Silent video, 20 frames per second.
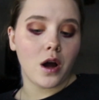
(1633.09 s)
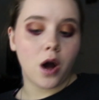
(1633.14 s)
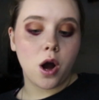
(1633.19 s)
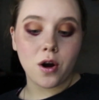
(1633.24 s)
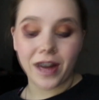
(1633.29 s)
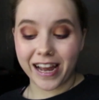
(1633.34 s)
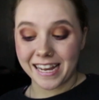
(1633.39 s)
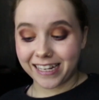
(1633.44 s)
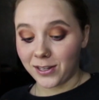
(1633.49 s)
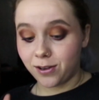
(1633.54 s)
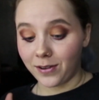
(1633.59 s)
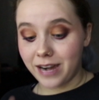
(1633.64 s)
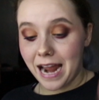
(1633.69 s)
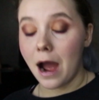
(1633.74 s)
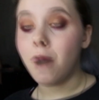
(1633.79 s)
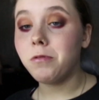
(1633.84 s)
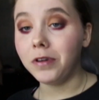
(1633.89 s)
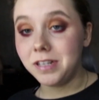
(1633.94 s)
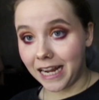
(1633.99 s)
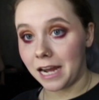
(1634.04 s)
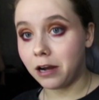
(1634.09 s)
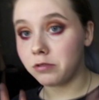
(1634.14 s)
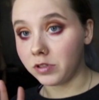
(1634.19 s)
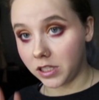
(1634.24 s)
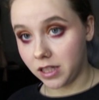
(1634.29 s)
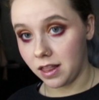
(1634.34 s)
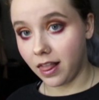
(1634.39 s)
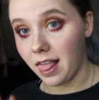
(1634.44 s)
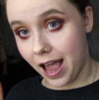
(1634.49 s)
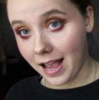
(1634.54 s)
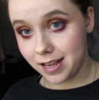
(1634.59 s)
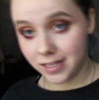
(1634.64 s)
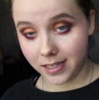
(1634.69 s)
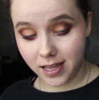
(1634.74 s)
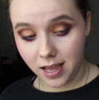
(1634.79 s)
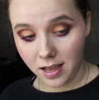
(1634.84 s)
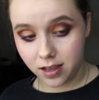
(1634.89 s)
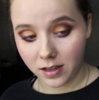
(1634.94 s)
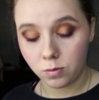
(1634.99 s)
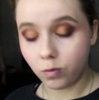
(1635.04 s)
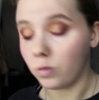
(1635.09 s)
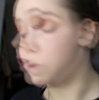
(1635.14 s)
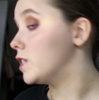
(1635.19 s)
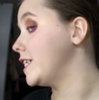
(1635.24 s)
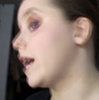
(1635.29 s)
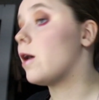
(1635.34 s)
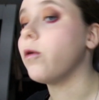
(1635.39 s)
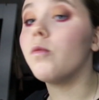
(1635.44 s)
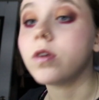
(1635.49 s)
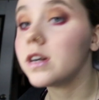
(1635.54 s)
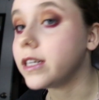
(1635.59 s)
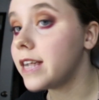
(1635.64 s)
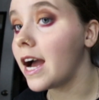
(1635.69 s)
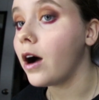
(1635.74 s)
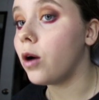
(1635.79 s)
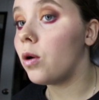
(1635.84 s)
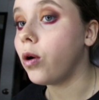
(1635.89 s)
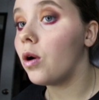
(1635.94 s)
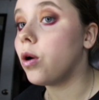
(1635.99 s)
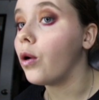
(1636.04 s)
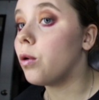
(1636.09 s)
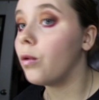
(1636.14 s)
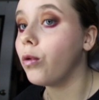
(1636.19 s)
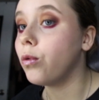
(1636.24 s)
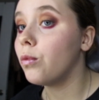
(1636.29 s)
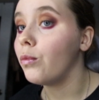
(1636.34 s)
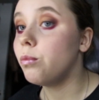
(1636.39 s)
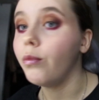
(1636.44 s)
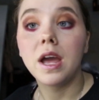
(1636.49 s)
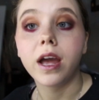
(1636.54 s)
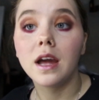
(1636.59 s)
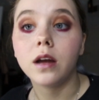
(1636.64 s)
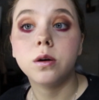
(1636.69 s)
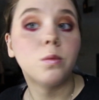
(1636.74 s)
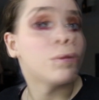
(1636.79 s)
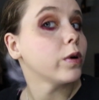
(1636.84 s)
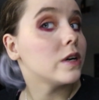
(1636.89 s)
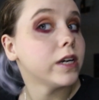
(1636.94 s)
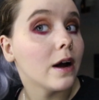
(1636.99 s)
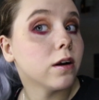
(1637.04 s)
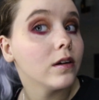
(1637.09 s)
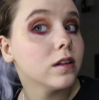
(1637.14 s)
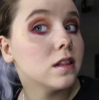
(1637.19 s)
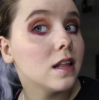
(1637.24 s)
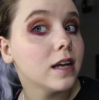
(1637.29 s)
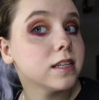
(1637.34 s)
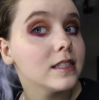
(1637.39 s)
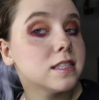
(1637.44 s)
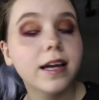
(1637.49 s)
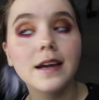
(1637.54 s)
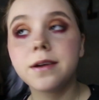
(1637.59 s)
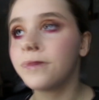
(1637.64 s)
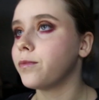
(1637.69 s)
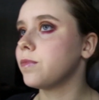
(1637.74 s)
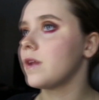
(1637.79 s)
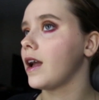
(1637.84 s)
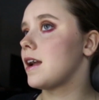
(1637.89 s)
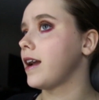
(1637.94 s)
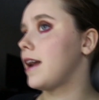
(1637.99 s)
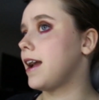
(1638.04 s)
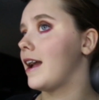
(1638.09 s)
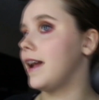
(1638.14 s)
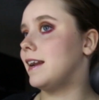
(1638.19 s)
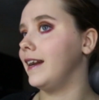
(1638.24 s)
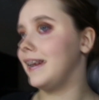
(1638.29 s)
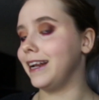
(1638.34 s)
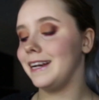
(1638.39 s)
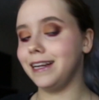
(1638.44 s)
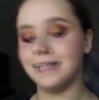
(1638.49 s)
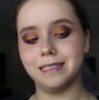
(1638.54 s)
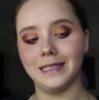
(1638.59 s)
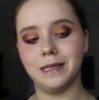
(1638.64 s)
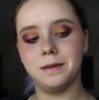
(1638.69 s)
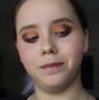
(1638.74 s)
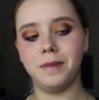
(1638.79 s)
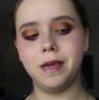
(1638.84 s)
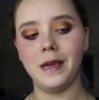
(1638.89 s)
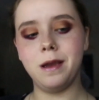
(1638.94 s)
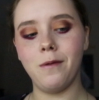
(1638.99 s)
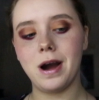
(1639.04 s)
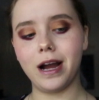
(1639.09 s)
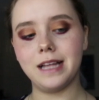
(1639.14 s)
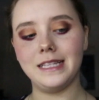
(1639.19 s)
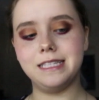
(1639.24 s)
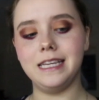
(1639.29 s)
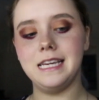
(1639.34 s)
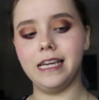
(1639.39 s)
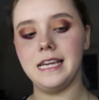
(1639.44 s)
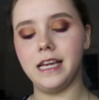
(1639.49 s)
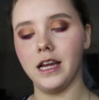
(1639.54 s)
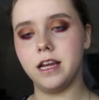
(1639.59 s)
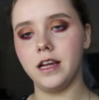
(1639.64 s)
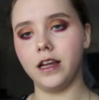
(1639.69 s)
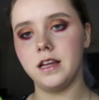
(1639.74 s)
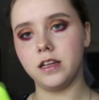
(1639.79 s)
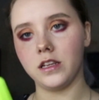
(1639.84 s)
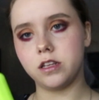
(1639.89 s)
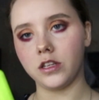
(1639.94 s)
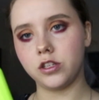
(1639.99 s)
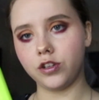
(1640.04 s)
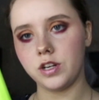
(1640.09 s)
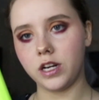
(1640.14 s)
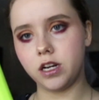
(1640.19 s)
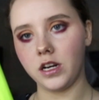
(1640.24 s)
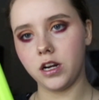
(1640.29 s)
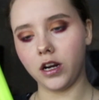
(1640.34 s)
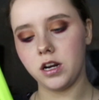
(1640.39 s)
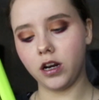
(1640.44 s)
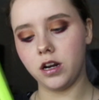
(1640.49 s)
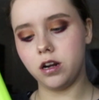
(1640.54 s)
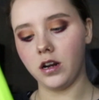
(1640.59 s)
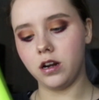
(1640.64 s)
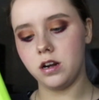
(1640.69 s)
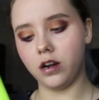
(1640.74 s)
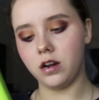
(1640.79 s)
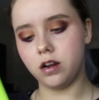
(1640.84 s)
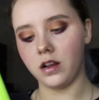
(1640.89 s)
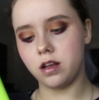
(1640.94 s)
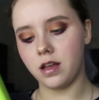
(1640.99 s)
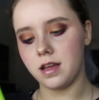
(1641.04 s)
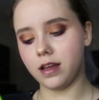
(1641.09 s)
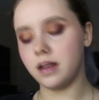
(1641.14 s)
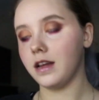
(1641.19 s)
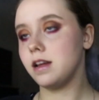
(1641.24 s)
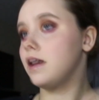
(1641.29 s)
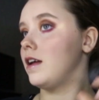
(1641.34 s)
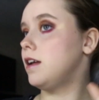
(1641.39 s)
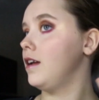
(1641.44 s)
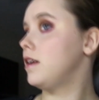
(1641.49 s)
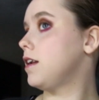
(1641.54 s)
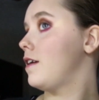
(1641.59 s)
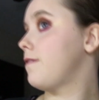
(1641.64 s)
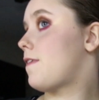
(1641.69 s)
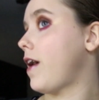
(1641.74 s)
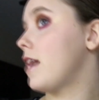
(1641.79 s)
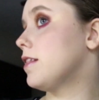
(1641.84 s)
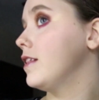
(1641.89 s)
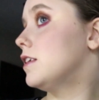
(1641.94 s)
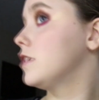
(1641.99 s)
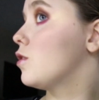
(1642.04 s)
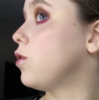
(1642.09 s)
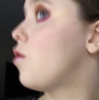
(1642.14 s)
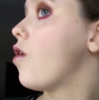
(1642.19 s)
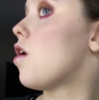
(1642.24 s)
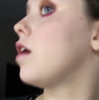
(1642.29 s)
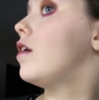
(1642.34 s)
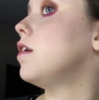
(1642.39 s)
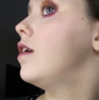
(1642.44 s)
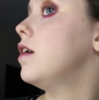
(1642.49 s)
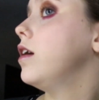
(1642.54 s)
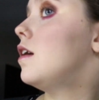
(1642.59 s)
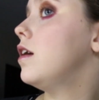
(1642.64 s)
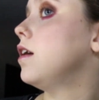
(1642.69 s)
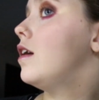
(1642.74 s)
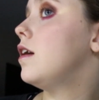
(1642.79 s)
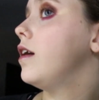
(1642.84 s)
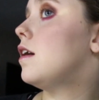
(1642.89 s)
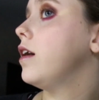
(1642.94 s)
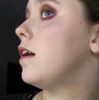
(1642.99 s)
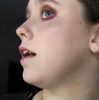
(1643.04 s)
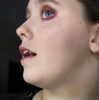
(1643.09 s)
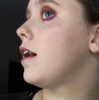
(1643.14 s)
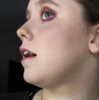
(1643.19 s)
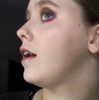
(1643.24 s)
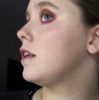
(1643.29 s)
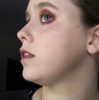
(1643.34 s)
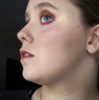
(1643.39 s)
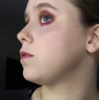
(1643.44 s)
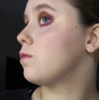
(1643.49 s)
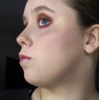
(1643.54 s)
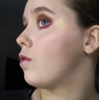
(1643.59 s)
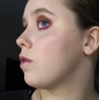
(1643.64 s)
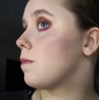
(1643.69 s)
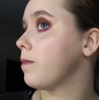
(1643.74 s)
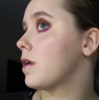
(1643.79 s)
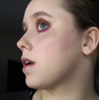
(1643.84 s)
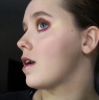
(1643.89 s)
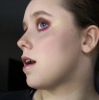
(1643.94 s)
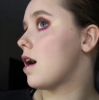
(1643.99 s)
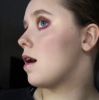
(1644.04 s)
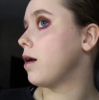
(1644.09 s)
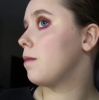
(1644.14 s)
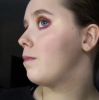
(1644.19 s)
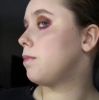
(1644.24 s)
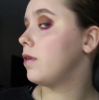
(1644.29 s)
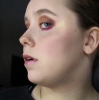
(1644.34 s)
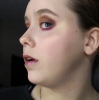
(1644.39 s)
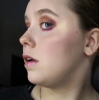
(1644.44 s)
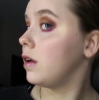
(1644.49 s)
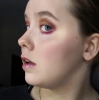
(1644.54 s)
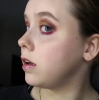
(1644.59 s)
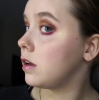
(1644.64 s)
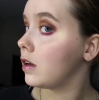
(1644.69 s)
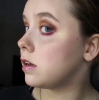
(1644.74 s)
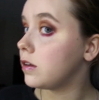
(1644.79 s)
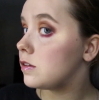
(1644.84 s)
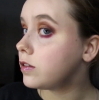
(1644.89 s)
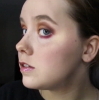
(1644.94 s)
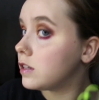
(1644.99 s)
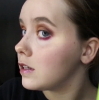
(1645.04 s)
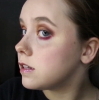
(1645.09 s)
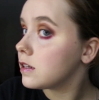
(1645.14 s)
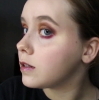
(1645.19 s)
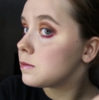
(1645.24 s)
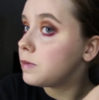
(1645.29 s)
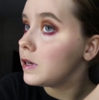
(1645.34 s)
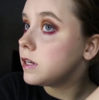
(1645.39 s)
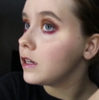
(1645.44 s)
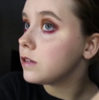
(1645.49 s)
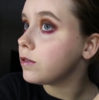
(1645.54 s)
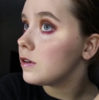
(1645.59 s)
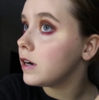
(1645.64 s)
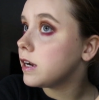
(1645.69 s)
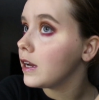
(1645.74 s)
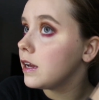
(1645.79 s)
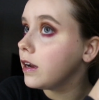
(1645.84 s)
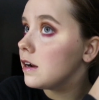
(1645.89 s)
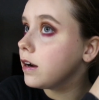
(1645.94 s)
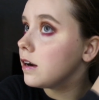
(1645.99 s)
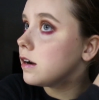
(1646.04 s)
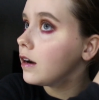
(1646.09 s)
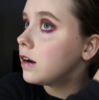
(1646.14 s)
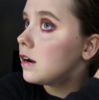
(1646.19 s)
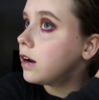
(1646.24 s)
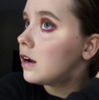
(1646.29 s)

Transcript: Okay, so now we're down to the last thing. We're down, oh man, we're down to the last thing. And it is the PYT straightener. I have this on and it's warming up. You see this piece right here?